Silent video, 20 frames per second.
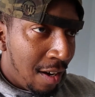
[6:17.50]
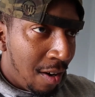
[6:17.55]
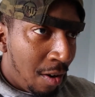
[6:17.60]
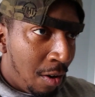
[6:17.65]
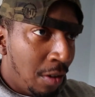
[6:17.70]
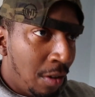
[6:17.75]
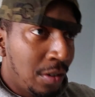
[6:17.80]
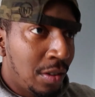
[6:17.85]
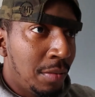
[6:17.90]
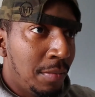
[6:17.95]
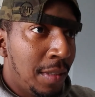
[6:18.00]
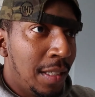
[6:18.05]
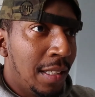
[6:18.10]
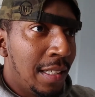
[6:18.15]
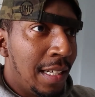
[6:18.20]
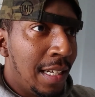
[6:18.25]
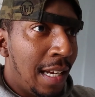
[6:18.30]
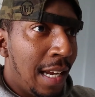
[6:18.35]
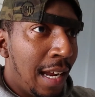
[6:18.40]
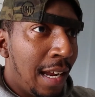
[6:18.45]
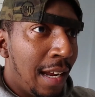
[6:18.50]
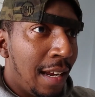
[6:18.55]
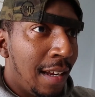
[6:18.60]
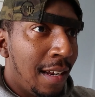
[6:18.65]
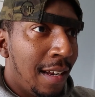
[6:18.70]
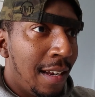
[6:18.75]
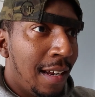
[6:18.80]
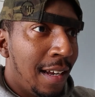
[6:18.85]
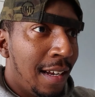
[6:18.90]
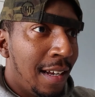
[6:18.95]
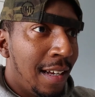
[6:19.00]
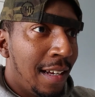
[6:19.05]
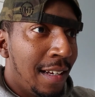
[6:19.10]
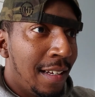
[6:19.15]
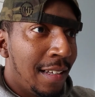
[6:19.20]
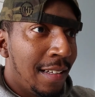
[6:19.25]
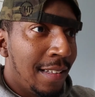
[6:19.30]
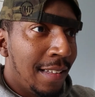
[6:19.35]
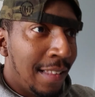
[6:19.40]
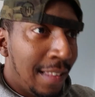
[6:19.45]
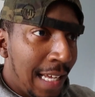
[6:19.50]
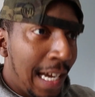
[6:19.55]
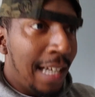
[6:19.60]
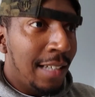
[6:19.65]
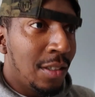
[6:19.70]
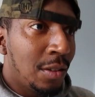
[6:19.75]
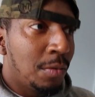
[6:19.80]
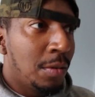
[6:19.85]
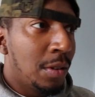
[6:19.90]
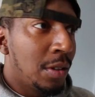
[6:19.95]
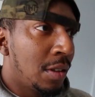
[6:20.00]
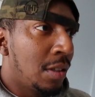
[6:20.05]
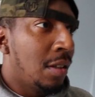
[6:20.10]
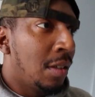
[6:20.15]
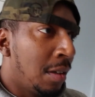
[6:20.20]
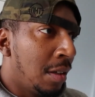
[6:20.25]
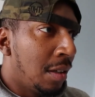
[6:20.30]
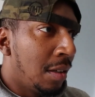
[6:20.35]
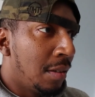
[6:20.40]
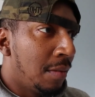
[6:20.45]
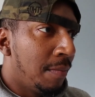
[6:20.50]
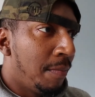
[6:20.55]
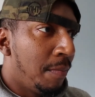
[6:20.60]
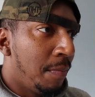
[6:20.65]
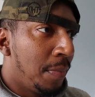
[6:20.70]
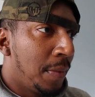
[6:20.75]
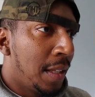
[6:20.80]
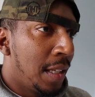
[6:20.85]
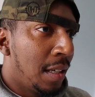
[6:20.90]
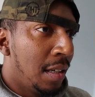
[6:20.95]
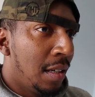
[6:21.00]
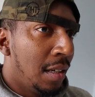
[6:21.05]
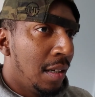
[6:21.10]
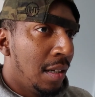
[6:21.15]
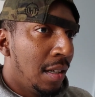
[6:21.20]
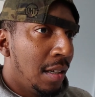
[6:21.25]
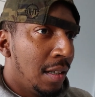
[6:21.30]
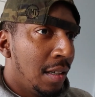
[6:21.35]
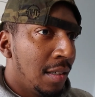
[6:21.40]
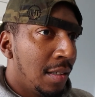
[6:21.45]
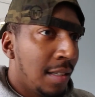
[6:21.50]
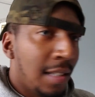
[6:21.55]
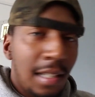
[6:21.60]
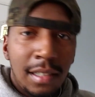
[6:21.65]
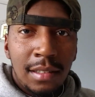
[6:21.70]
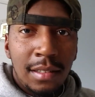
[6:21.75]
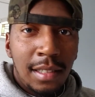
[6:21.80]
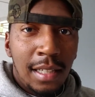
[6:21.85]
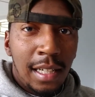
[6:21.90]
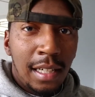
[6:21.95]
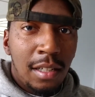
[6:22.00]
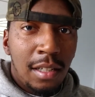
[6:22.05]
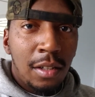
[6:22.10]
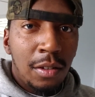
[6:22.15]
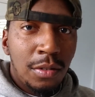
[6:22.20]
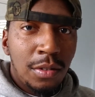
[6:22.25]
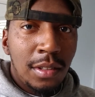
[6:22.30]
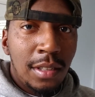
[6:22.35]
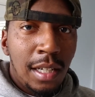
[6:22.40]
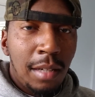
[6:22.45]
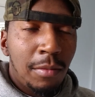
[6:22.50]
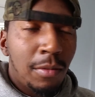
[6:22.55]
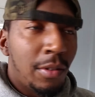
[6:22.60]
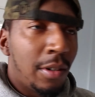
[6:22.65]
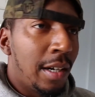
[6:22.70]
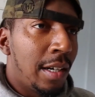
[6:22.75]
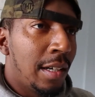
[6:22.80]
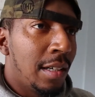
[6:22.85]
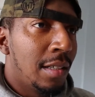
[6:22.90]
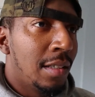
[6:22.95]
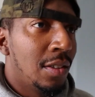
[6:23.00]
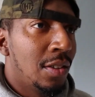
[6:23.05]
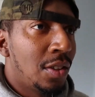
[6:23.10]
ultimately, that's what's gonna get us to that closing table, right?